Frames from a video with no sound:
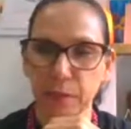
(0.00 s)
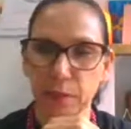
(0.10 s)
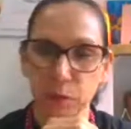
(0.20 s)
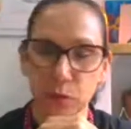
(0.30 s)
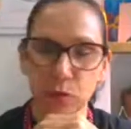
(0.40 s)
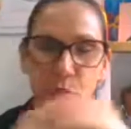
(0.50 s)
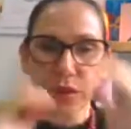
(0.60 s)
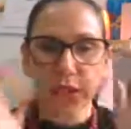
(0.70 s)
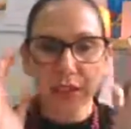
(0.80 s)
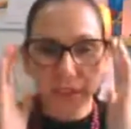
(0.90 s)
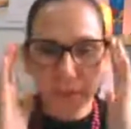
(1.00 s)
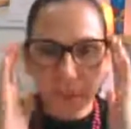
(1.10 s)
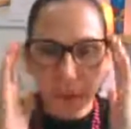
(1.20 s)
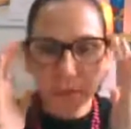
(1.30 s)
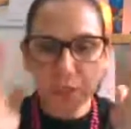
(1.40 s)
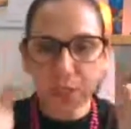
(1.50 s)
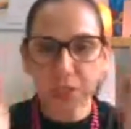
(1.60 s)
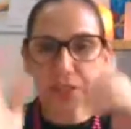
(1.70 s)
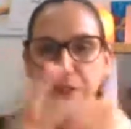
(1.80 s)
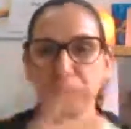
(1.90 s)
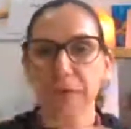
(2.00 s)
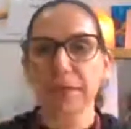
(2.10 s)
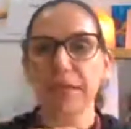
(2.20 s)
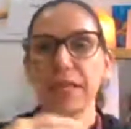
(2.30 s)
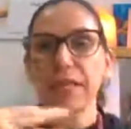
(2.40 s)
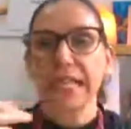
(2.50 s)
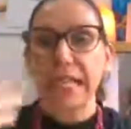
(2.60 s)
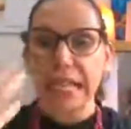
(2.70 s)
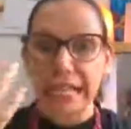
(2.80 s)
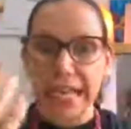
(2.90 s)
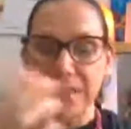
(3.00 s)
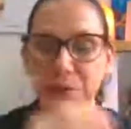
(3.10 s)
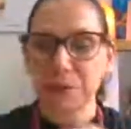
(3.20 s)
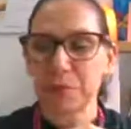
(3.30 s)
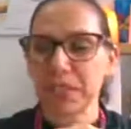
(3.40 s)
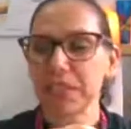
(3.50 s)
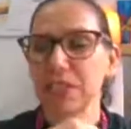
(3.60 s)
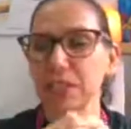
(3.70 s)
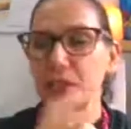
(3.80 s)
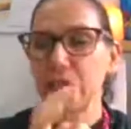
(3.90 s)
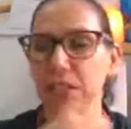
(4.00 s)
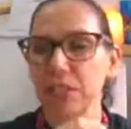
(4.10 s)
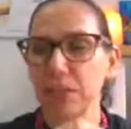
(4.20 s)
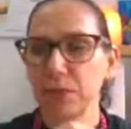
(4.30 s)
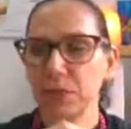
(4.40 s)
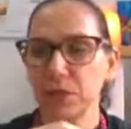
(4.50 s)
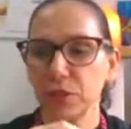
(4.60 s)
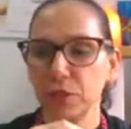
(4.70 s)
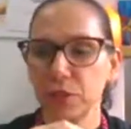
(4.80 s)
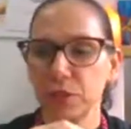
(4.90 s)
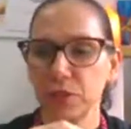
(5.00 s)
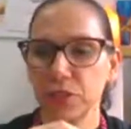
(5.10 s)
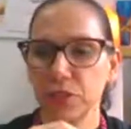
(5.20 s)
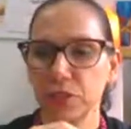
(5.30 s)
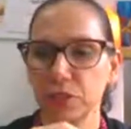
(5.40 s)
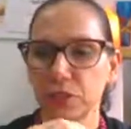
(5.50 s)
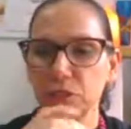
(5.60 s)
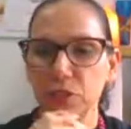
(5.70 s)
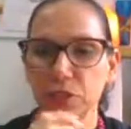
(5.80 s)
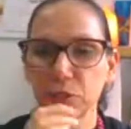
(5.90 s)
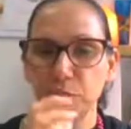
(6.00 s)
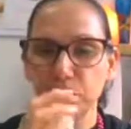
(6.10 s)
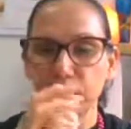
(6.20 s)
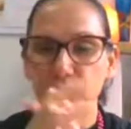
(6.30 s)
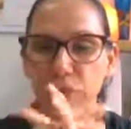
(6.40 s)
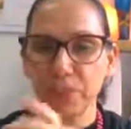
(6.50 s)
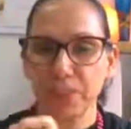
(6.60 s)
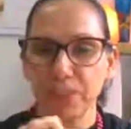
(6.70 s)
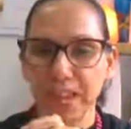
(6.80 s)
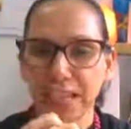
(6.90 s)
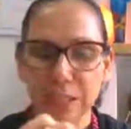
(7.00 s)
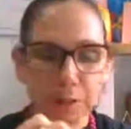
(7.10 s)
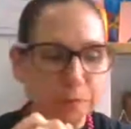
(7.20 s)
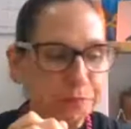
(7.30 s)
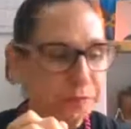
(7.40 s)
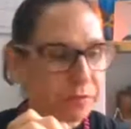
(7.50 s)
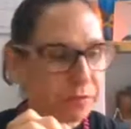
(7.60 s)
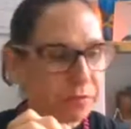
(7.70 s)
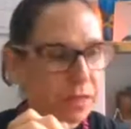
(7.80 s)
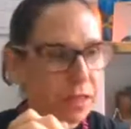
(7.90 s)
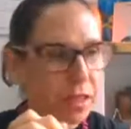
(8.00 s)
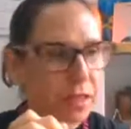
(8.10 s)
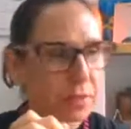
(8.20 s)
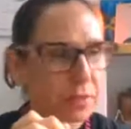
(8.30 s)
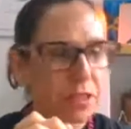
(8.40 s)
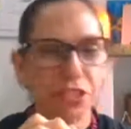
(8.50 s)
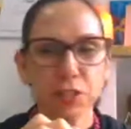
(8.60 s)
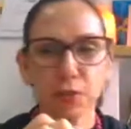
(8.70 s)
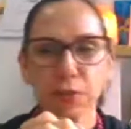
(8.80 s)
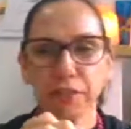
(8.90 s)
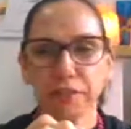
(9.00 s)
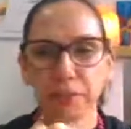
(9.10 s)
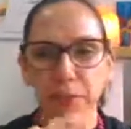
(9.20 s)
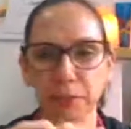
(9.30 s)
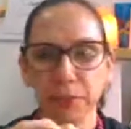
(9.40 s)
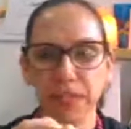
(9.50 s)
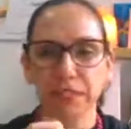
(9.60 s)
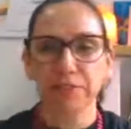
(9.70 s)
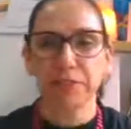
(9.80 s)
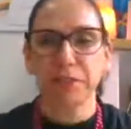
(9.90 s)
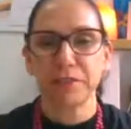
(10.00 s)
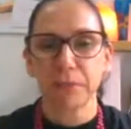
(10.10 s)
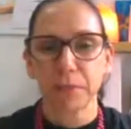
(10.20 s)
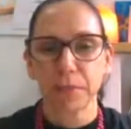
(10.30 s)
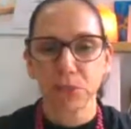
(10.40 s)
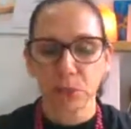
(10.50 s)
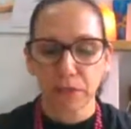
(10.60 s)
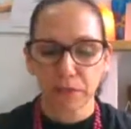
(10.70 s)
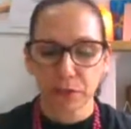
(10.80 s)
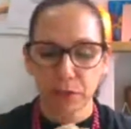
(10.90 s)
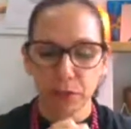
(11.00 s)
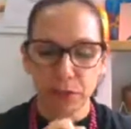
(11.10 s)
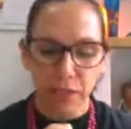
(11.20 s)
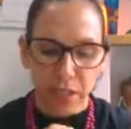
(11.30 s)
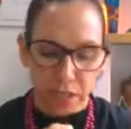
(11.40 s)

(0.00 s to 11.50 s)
book with other mums, Go Get a Mama, came to me, so I jumped on the opportunity to be involved in that, because different perspective from different mums all over the world,